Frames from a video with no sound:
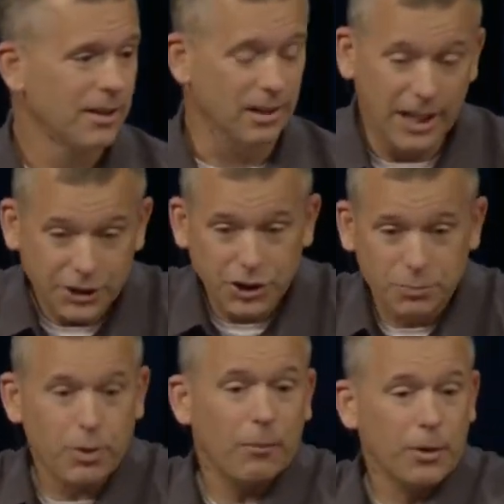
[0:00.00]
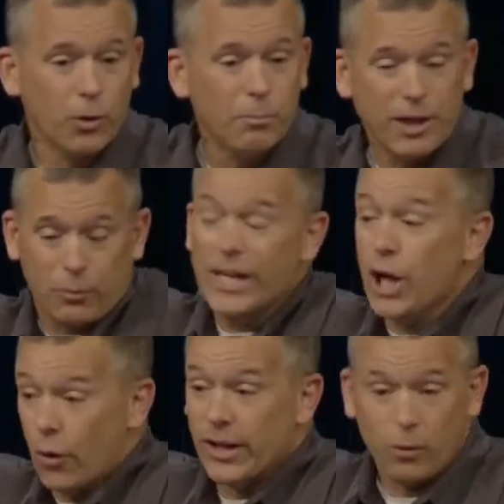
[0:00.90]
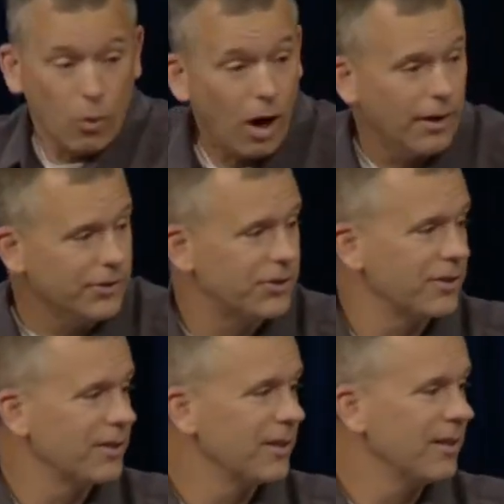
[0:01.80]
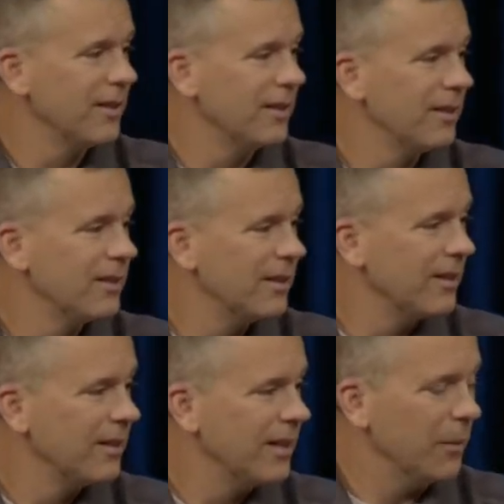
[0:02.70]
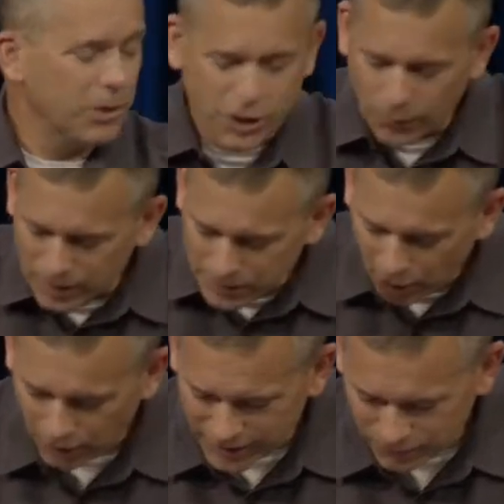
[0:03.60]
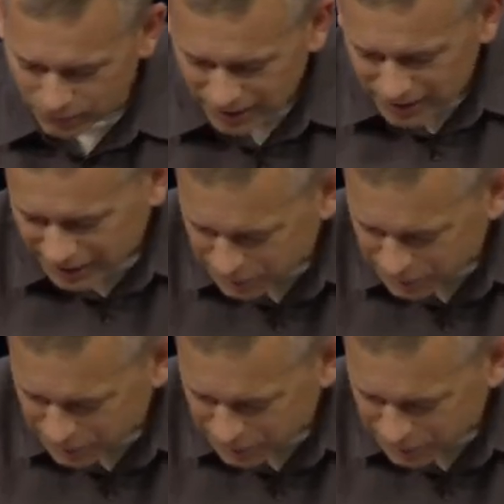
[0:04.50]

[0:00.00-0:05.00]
Elisha's probably would be, and we know that it was. It was going to be hard and difficult. Let's